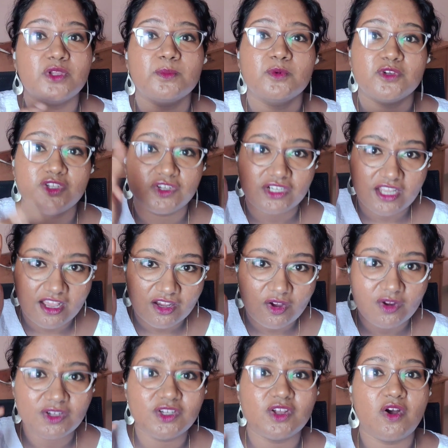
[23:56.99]
you put your tongue
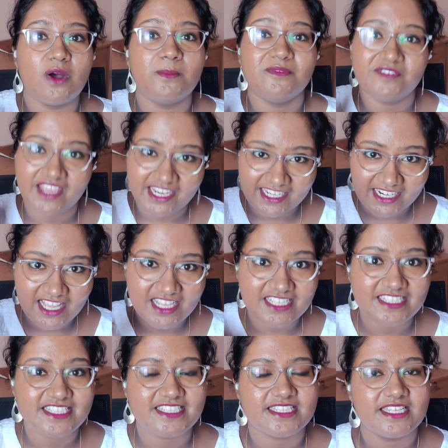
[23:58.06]
on top, very
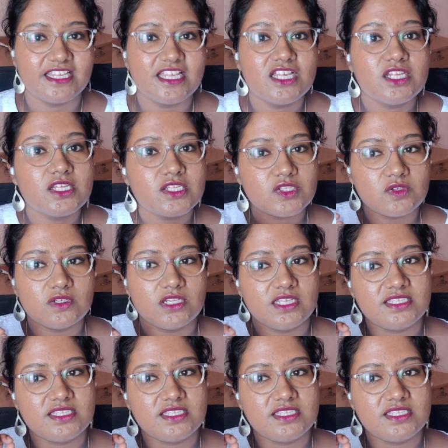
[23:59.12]
nice. So